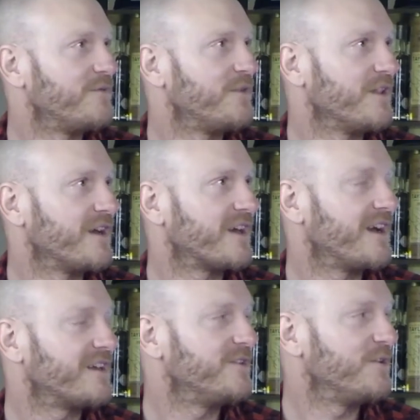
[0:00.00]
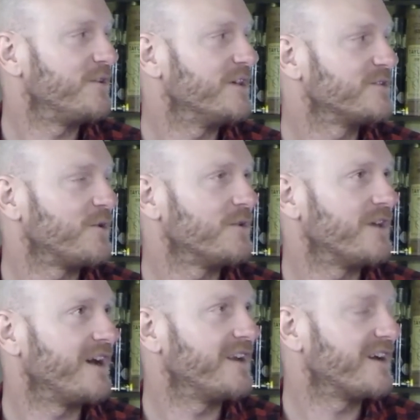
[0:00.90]
feel like I can do this. Hold
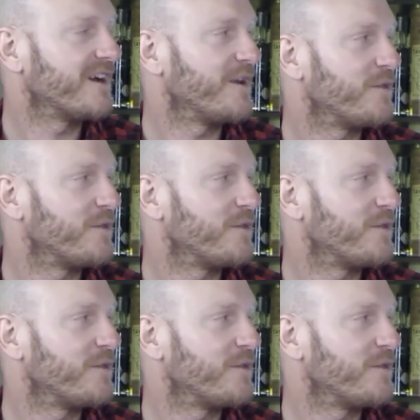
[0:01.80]
on. I got to